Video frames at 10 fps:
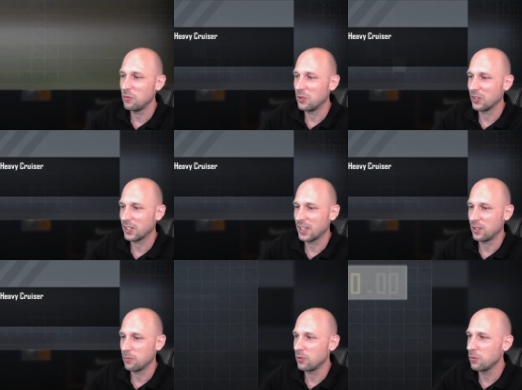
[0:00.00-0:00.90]
not get
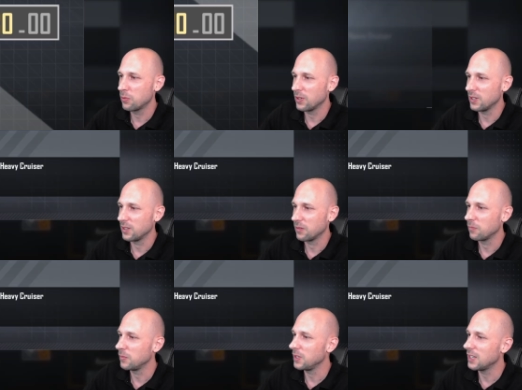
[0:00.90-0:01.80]
a blueprint,
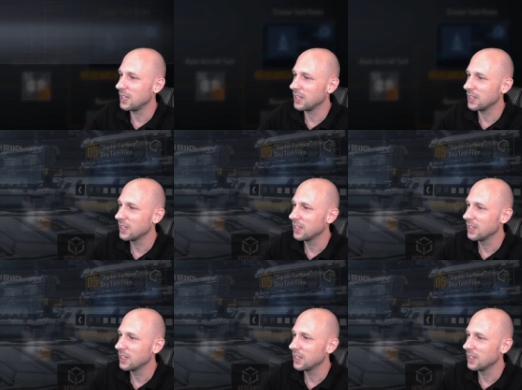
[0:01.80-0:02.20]
meaning